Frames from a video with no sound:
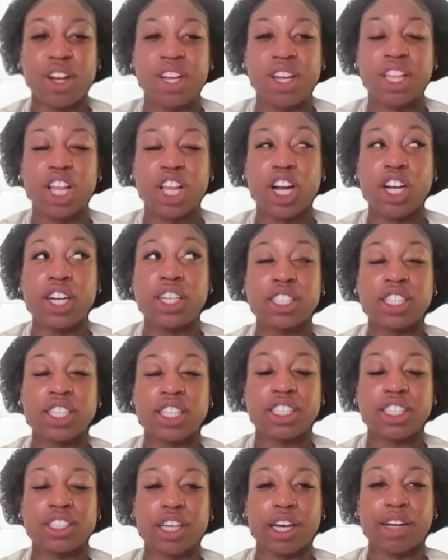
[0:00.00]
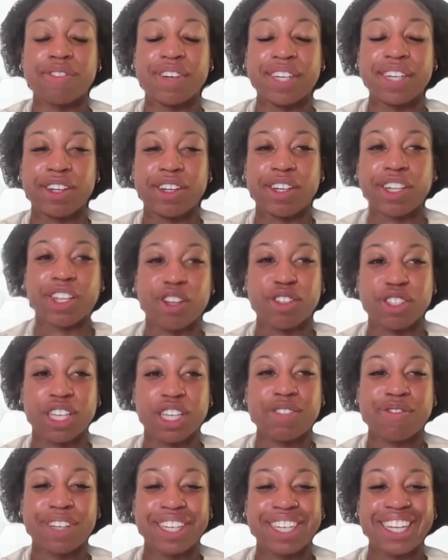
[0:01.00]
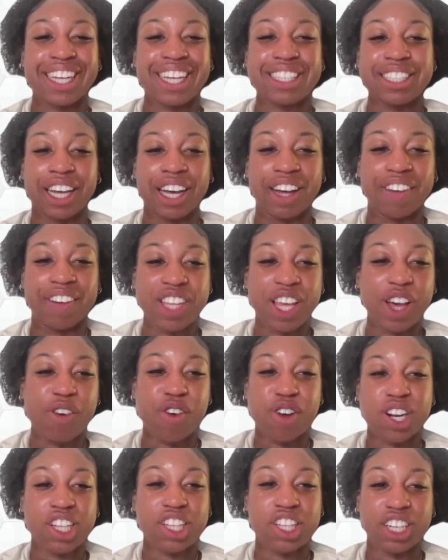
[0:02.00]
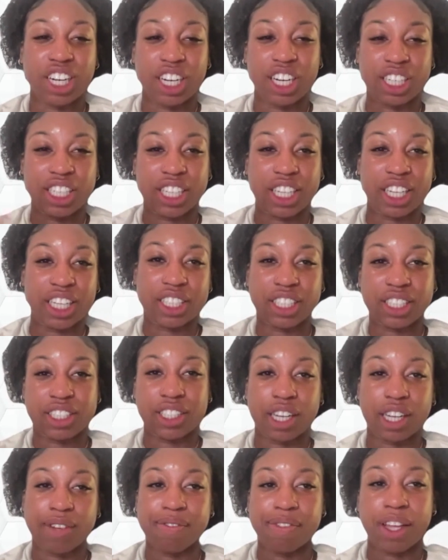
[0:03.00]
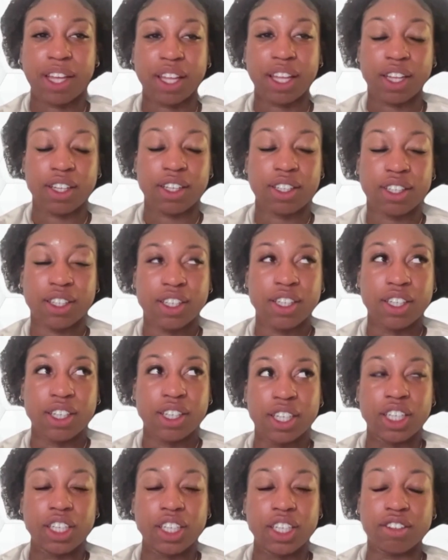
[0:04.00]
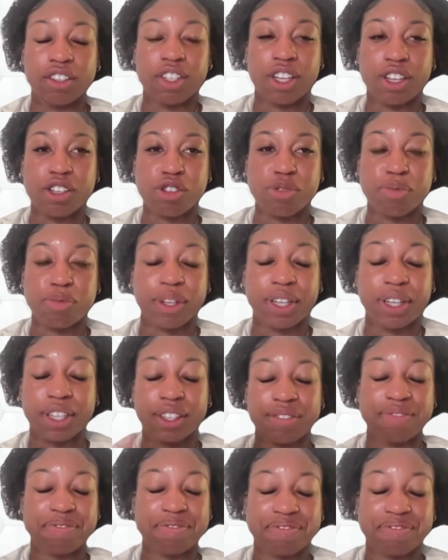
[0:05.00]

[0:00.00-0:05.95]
to learn to design my own clothes. That's my next hobby. I want to learn how to like design my own clothes, but